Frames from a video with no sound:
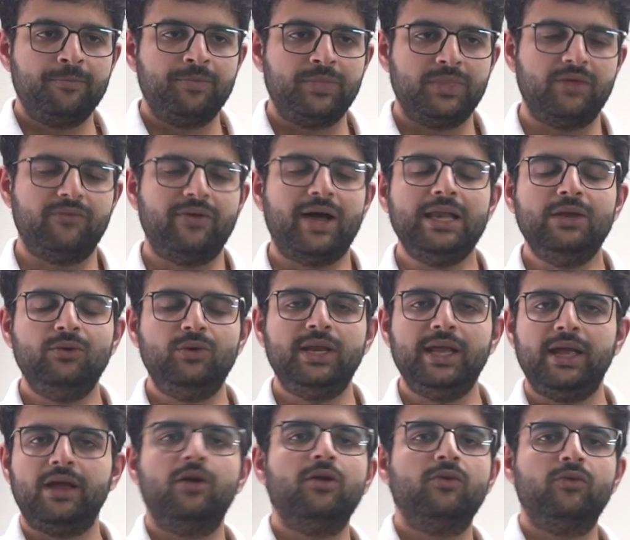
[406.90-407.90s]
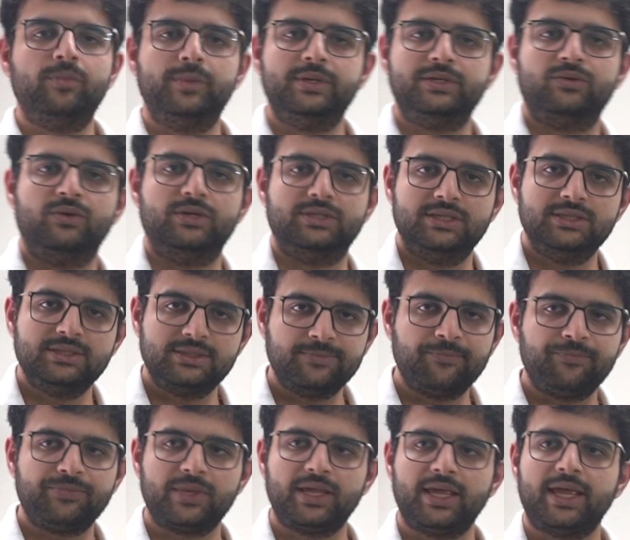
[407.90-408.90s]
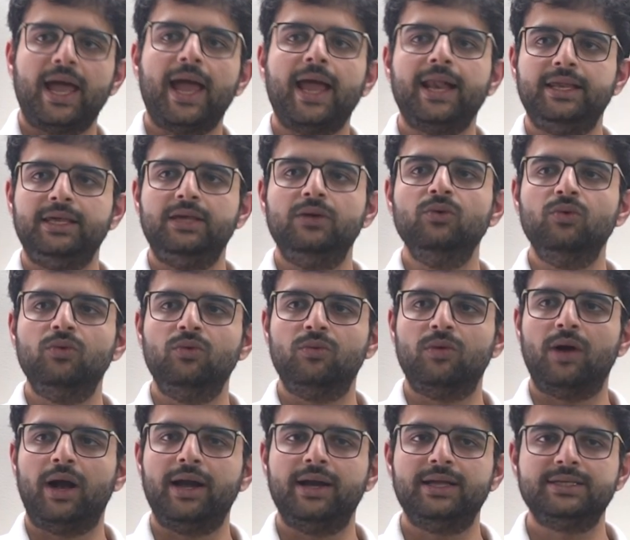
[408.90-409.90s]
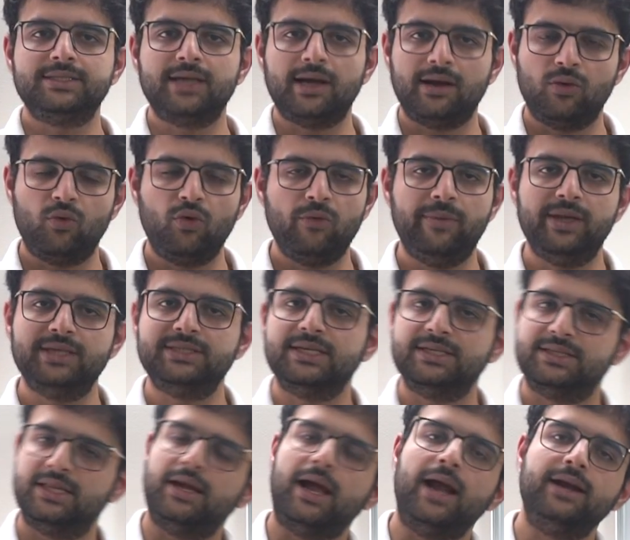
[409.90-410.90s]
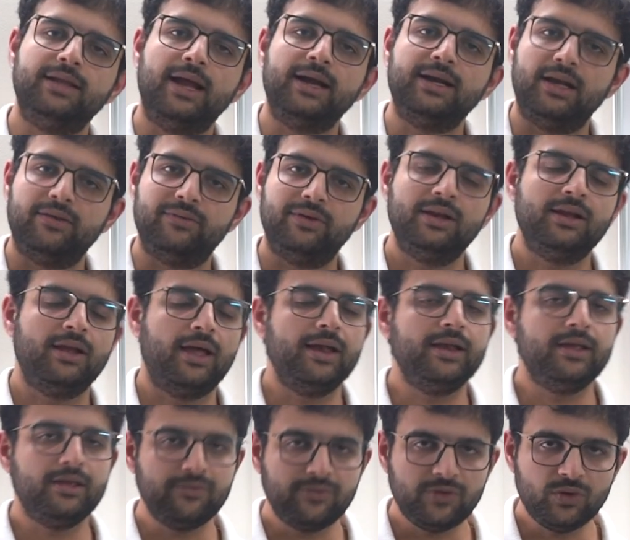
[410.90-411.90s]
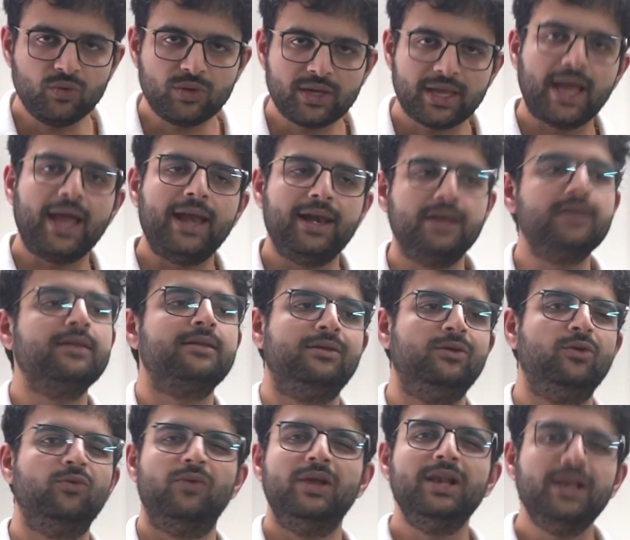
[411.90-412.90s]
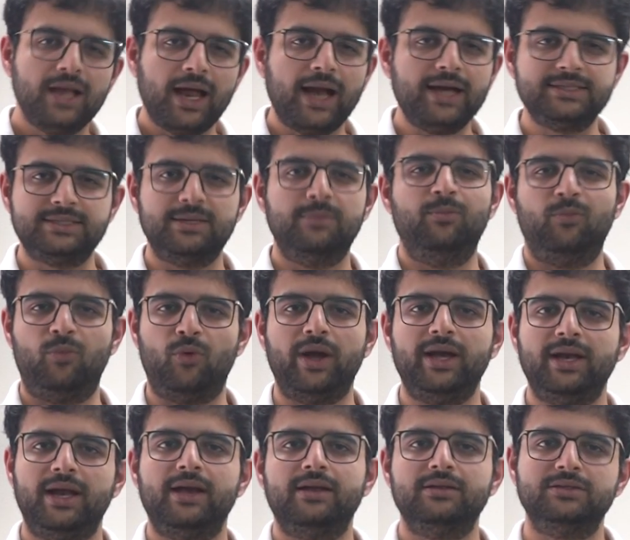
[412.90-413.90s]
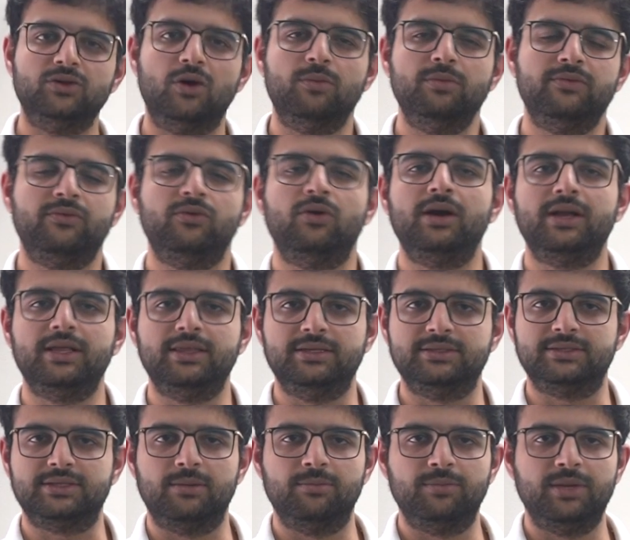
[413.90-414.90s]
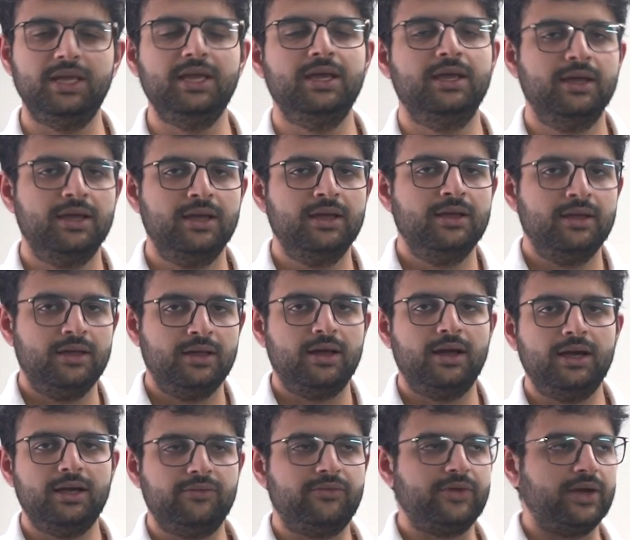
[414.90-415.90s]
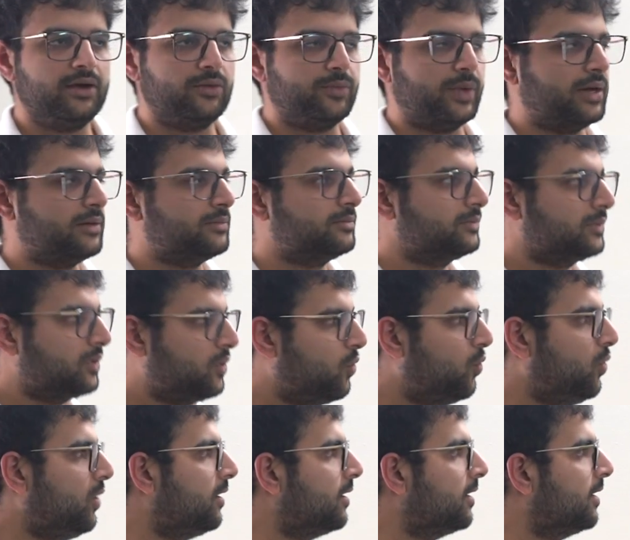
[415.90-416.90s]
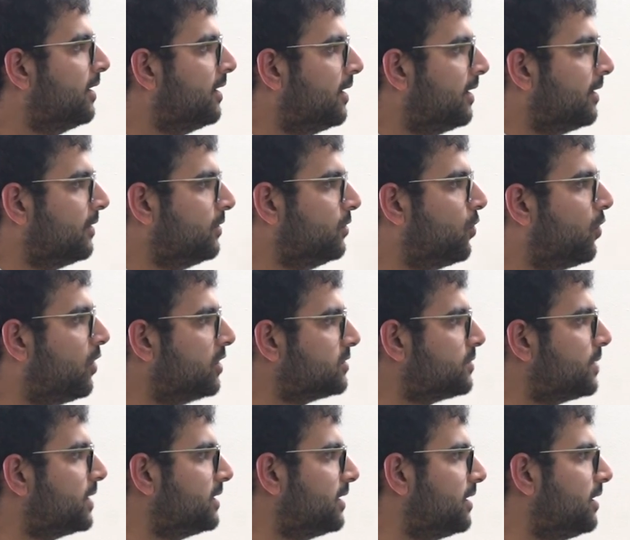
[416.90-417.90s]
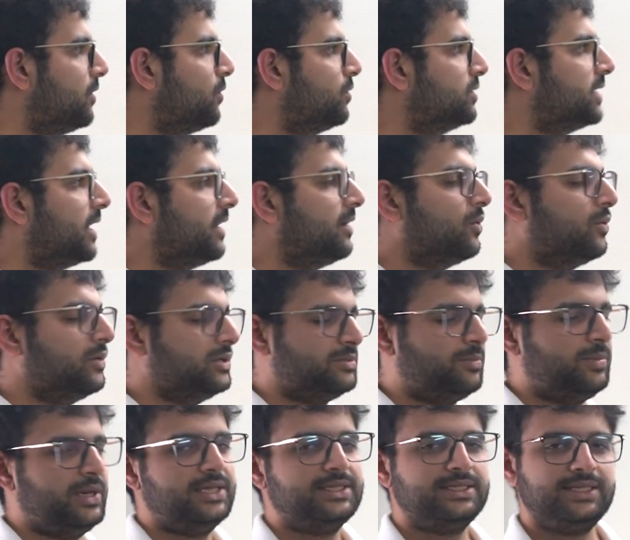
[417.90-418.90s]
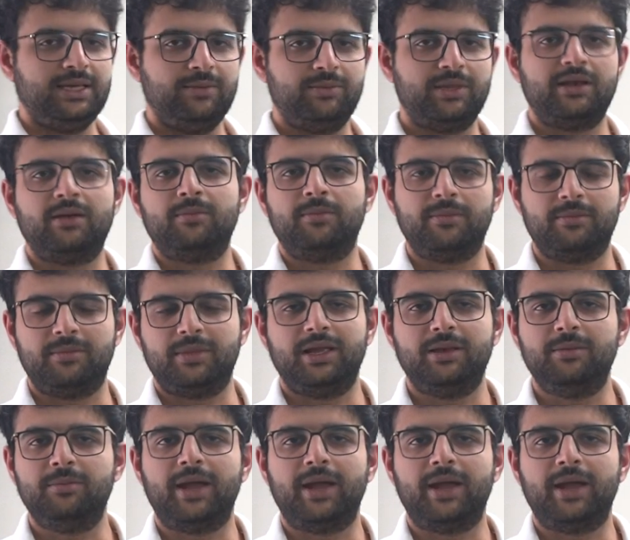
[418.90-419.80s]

the value to take out of open source is, can you understand code base at that level? And if you can, you will at some point get a job, if not in this company, a different one. Cool. Those were the do's and don'ts. Please keep them in